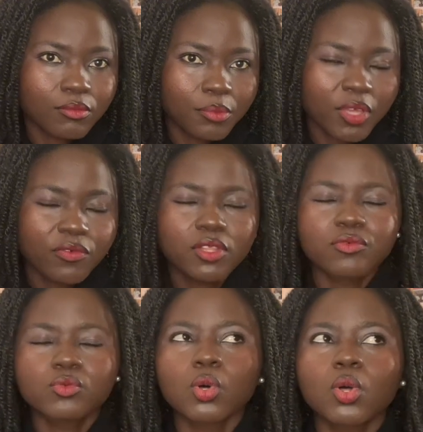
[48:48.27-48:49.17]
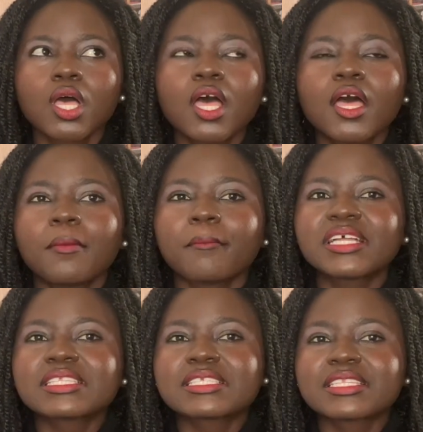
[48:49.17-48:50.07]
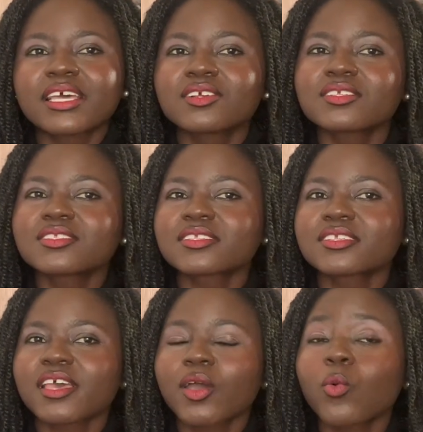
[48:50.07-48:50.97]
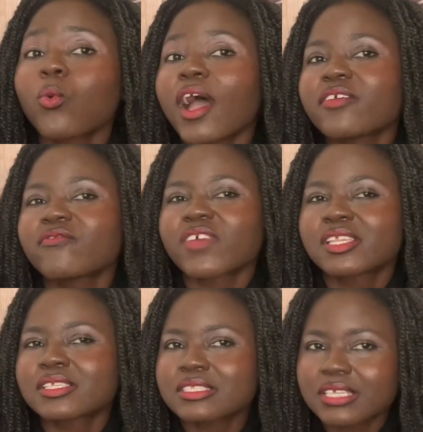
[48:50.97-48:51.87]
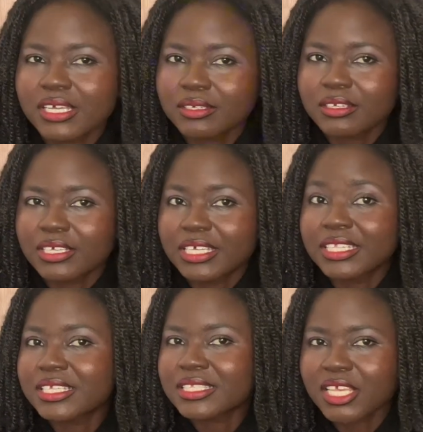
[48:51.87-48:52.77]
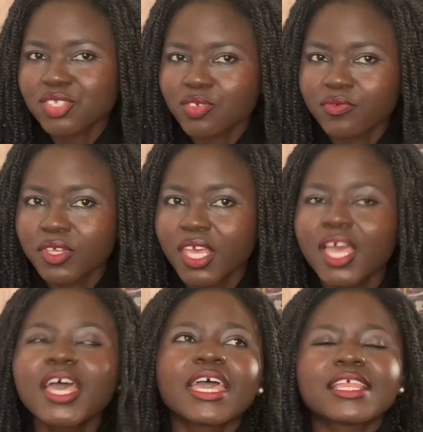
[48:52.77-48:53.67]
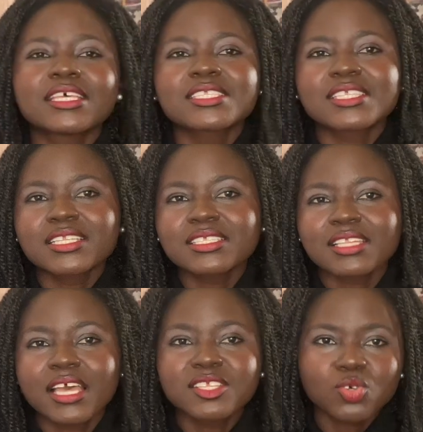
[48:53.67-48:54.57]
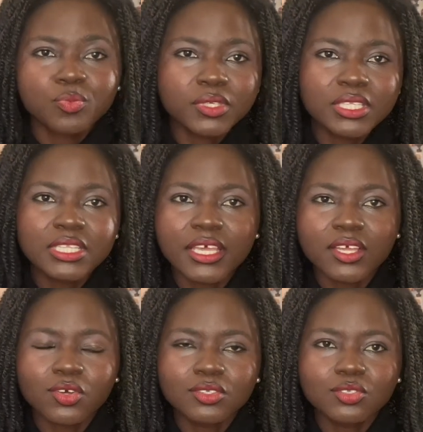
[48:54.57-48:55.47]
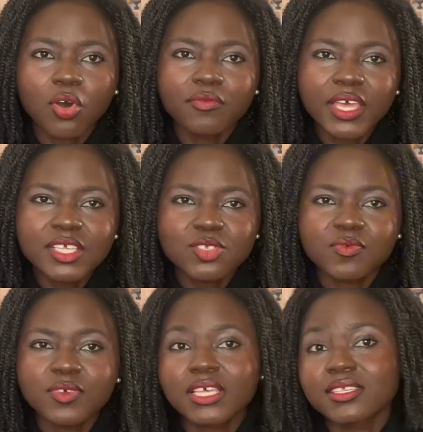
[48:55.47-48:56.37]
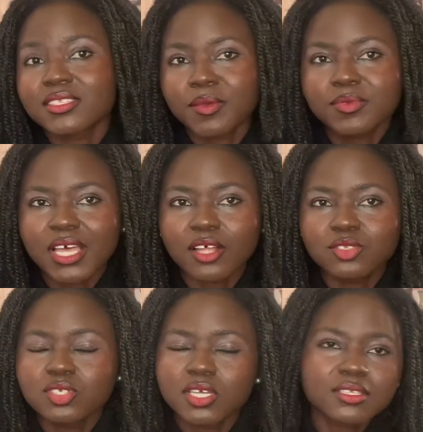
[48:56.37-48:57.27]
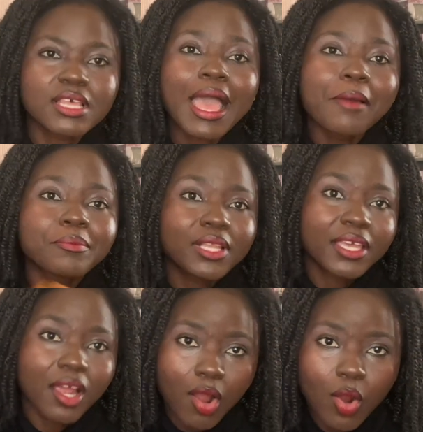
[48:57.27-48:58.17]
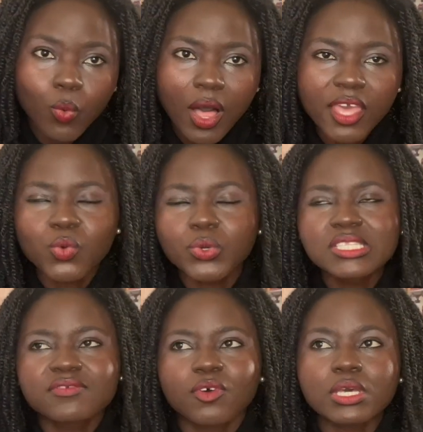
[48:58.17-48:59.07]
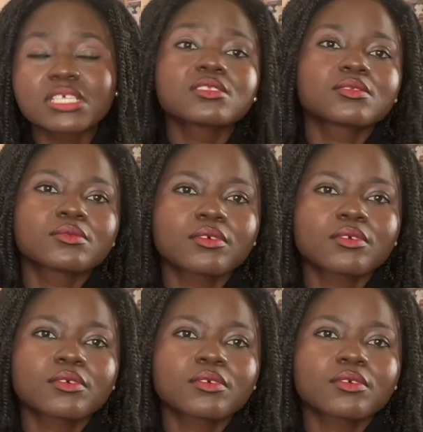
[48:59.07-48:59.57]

pay for the fuel. But there is a wife and a son in his SUV. And the son slides open the door of the SUV and steps out to just play around while he waits for his